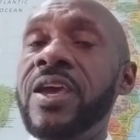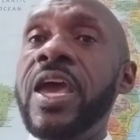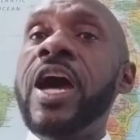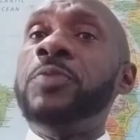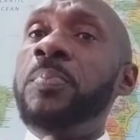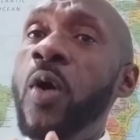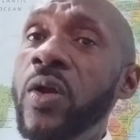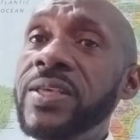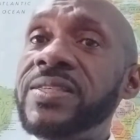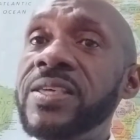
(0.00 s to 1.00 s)
A
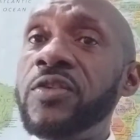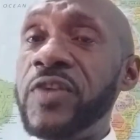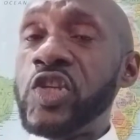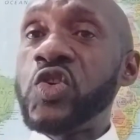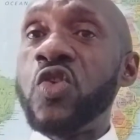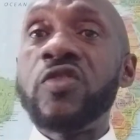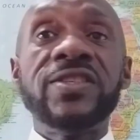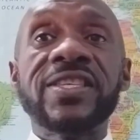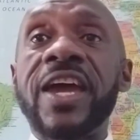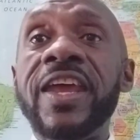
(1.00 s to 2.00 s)
policy of
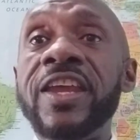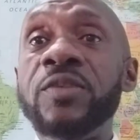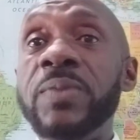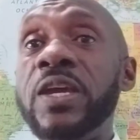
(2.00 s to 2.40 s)
insurance can either be